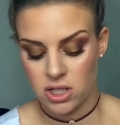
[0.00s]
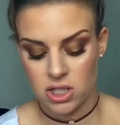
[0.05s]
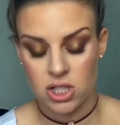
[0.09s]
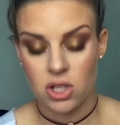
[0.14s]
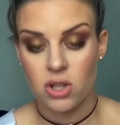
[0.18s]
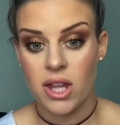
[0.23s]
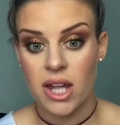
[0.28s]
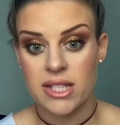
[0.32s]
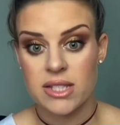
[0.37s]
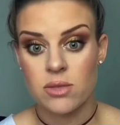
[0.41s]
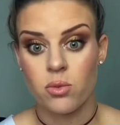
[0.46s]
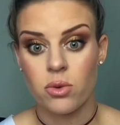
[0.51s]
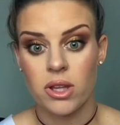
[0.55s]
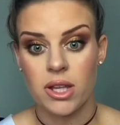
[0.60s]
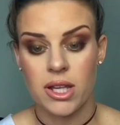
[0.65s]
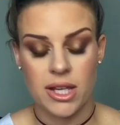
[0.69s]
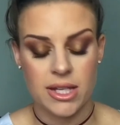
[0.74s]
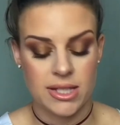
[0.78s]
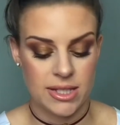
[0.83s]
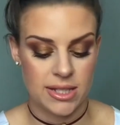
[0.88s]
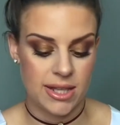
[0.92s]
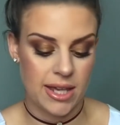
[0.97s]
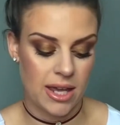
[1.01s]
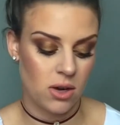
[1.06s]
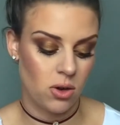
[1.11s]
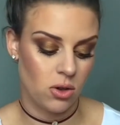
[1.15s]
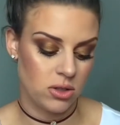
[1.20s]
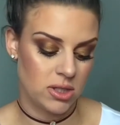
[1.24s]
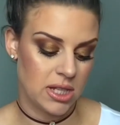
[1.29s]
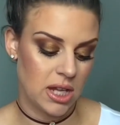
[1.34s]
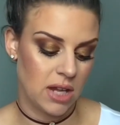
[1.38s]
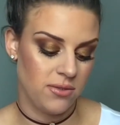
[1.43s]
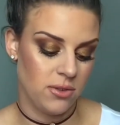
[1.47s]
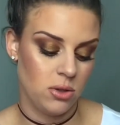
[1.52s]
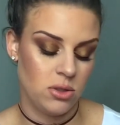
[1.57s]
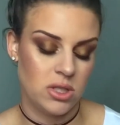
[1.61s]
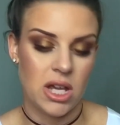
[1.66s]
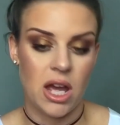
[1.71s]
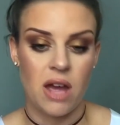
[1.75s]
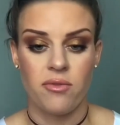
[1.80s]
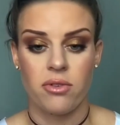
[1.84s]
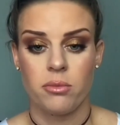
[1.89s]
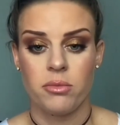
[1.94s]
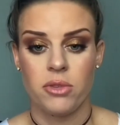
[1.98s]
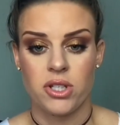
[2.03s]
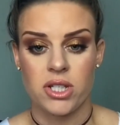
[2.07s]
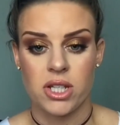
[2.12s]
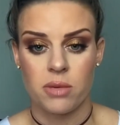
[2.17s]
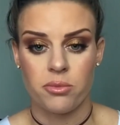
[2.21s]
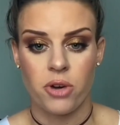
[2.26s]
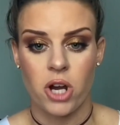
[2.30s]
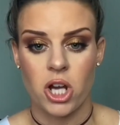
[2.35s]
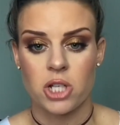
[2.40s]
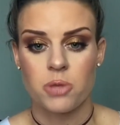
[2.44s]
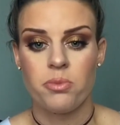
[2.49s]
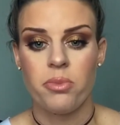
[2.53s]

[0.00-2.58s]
So that's really easy. That'll save you time from using a brush.